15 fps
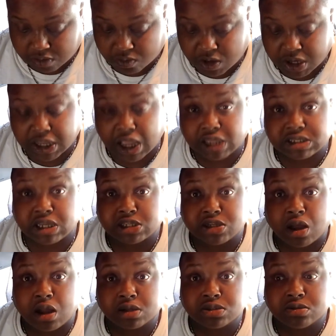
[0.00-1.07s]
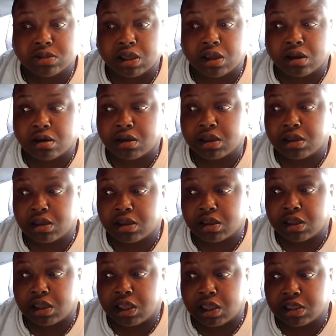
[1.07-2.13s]
One of the guys I talked to there,
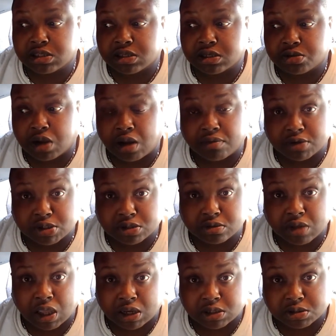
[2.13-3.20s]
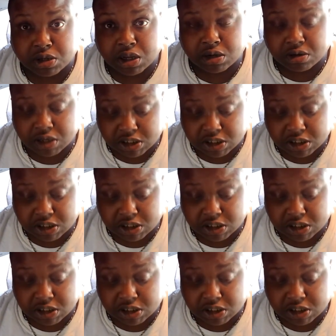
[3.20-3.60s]
he's a driver too and a trainer.